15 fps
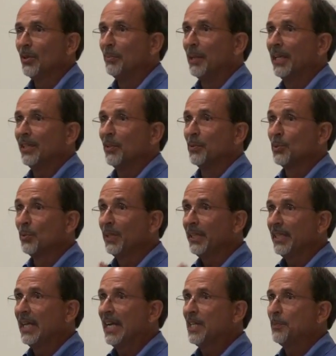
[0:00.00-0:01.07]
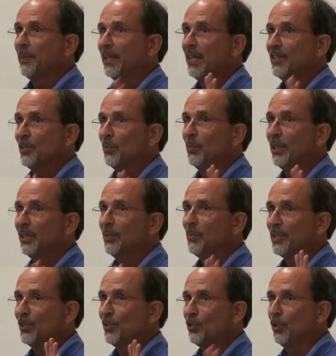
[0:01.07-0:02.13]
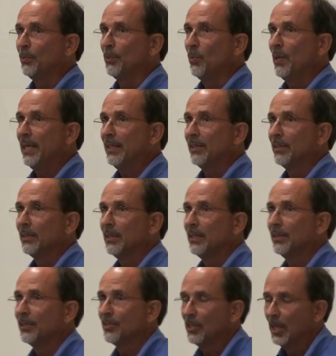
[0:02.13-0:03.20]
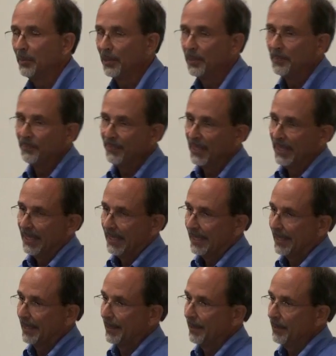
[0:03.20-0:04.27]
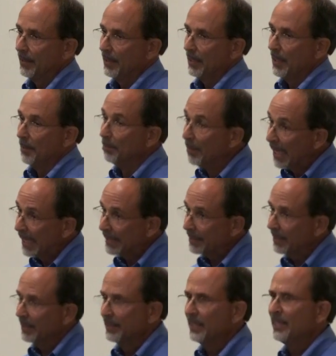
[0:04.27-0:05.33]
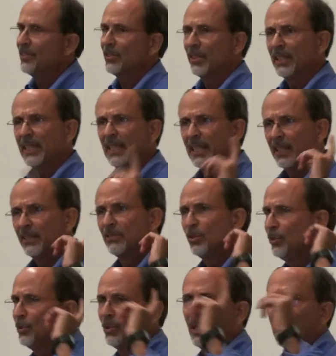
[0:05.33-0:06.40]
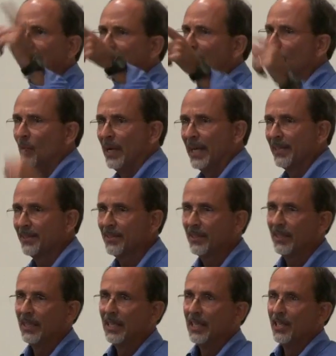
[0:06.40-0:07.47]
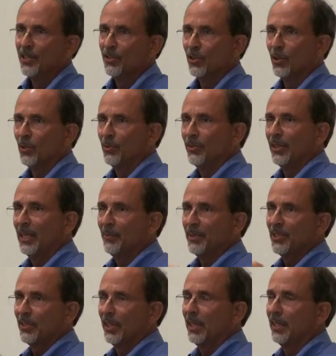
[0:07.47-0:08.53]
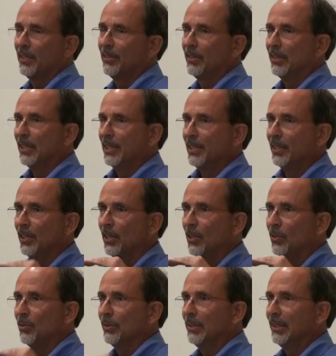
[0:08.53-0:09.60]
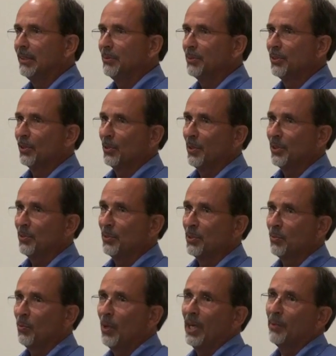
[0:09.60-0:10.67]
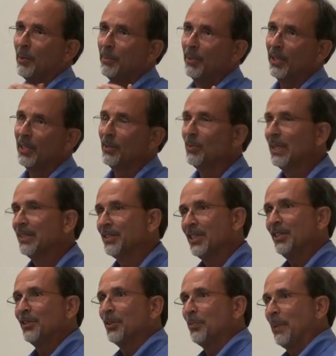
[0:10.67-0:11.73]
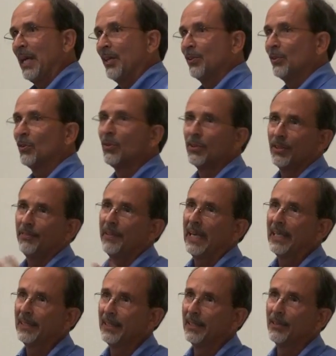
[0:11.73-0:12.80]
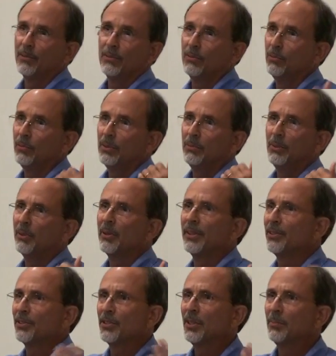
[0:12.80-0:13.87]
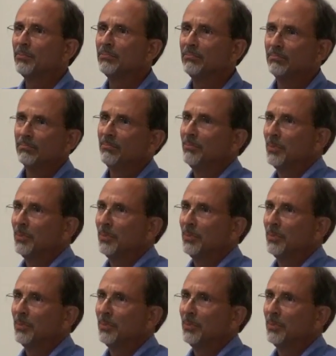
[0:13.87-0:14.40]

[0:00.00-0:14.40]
But it was really nice because it really wasn't super wet in the summer, but it did start getting too dry out west. So then we started, the question was, why are we burning? Well, it's either the panther or the fact that we were under some